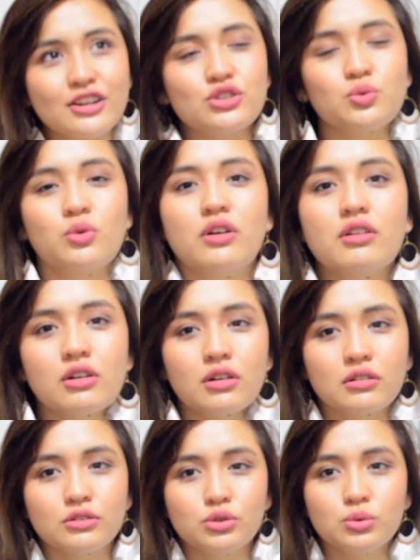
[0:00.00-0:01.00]
I just want
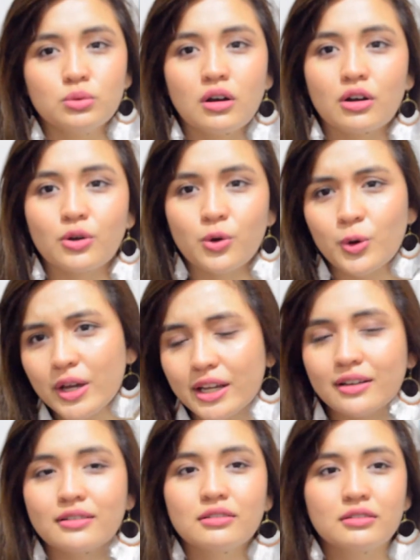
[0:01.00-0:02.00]
to do a
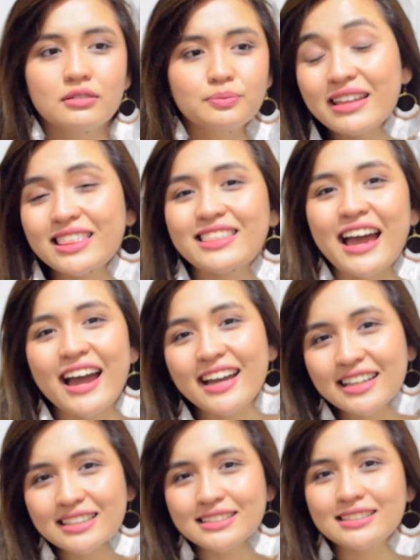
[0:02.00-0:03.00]
quick big
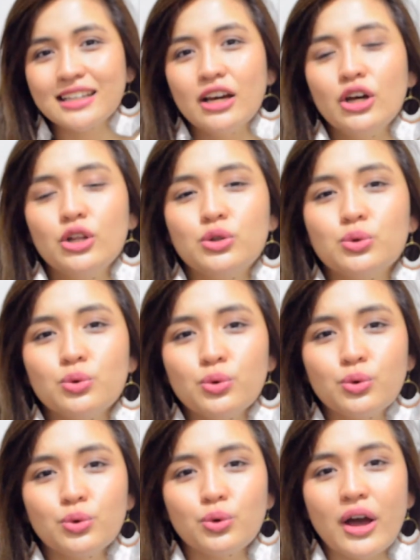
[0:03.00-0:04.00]
thanks
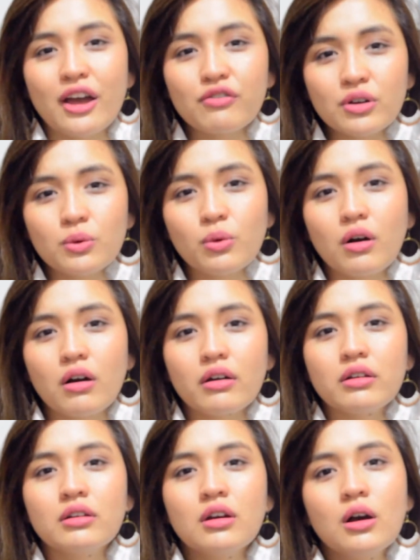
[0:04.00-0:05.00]
to
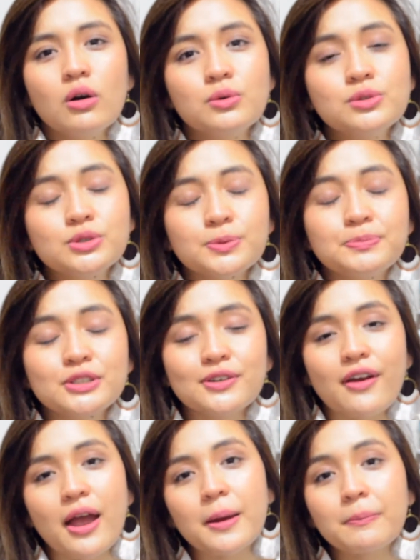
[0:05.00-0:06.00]
everyone who
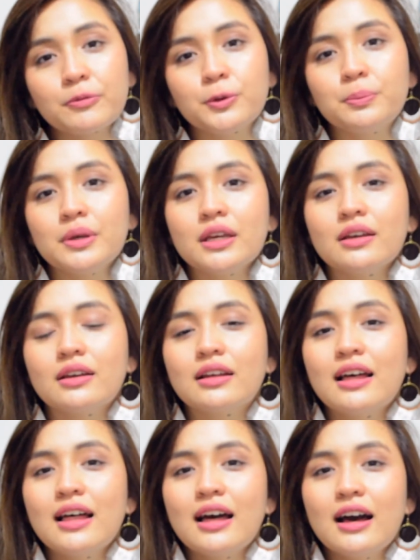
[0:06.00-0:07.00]
subscribed to
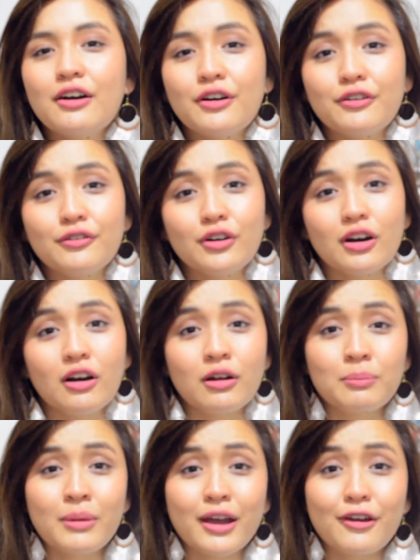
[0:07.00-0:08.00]
me
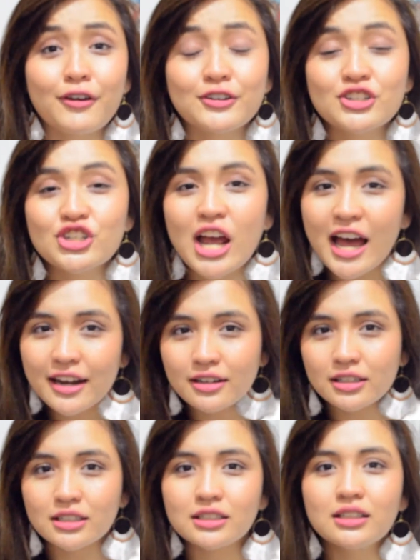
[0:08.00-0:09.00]
on my
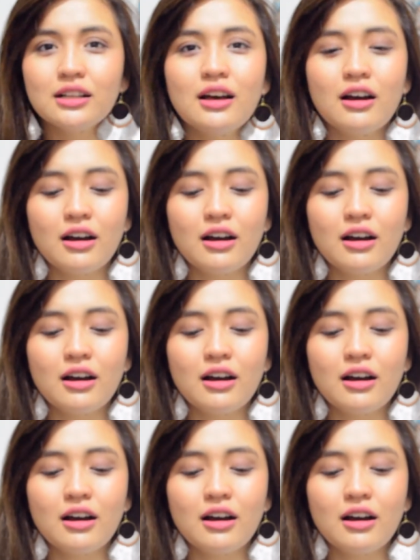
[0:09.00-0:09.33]
channel.